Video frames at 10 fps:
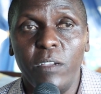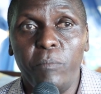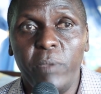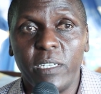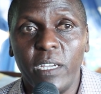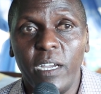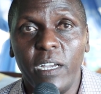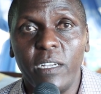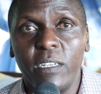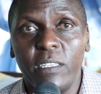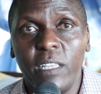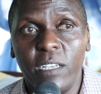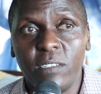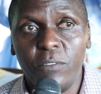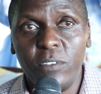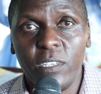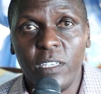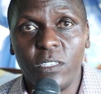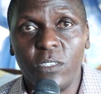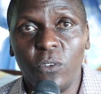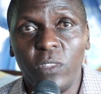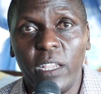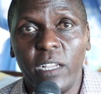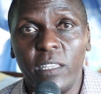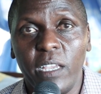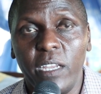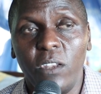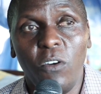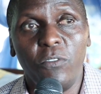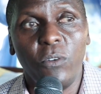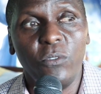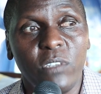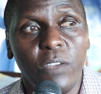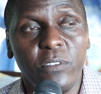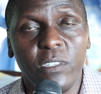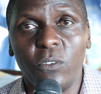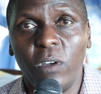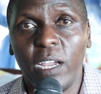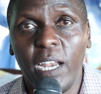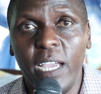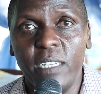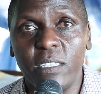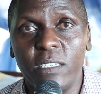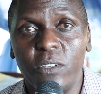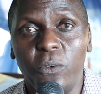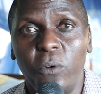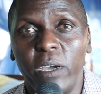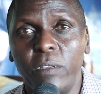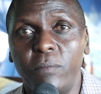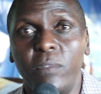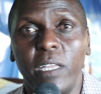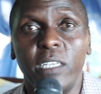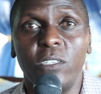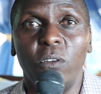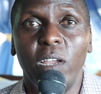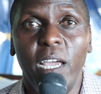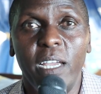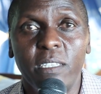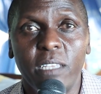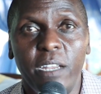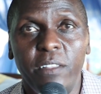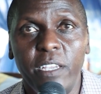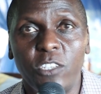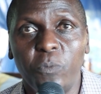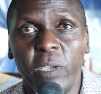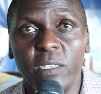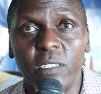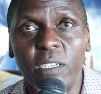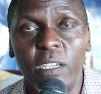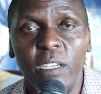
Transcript: better their services, so they they can offer services to our clients who are uh, international clients and they expect